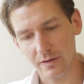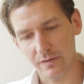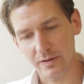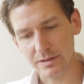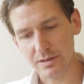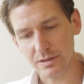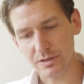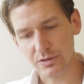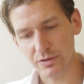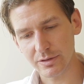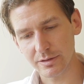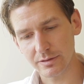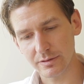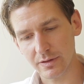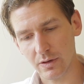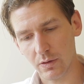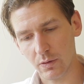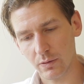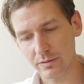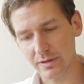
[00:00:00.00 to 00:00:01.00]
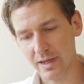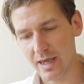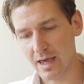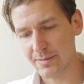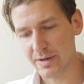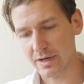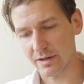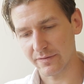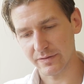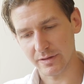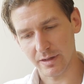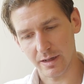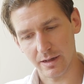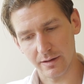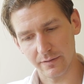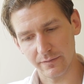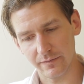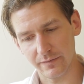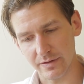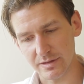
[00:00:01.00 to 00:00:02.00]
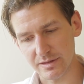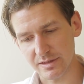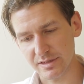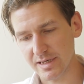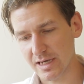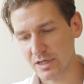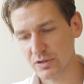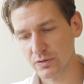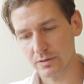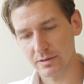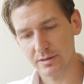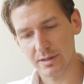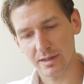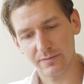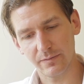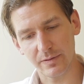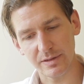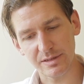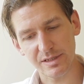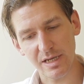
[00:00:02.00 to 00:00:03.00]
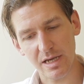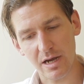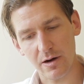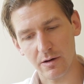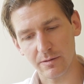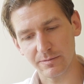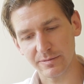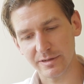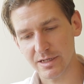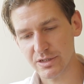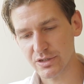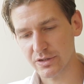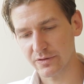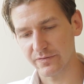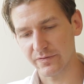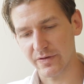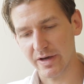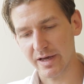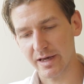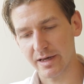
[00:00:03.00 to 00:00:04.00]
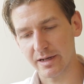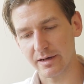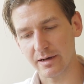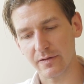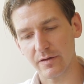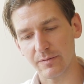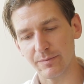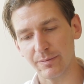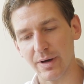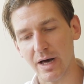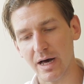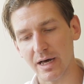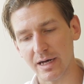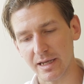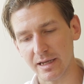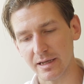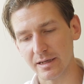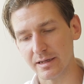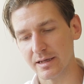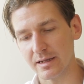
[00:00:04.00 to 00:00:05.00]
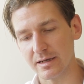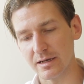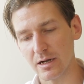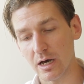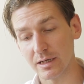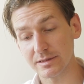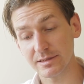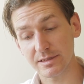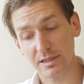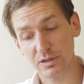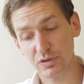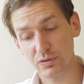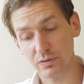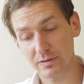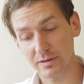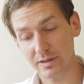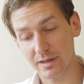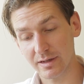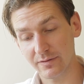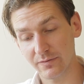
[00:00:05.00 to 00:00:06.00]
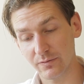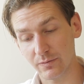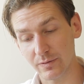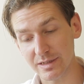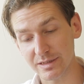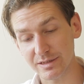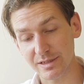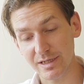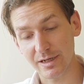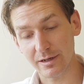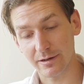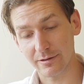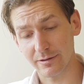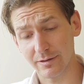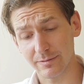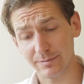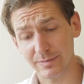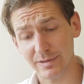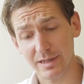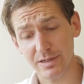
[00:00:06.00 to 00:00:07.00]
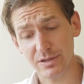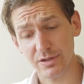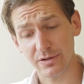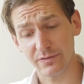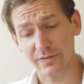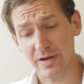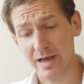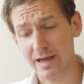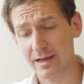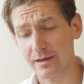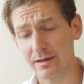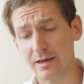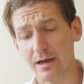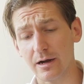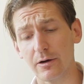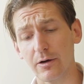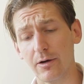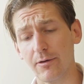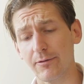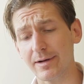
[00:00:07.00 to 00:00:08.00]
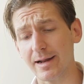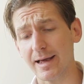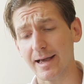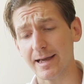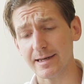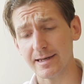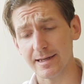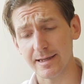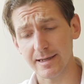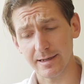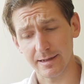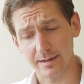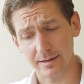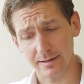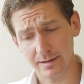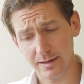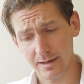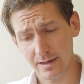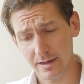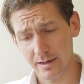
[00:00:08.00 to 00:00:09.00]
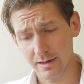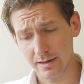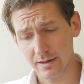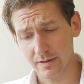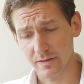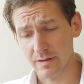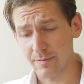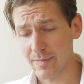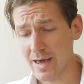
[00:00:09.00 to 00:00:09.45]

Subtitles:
This is true in the whole gamut of love. In sexual love, we seek our own pleasure via another body. In non-sexual love, we seek our own pleasure via our own idea. The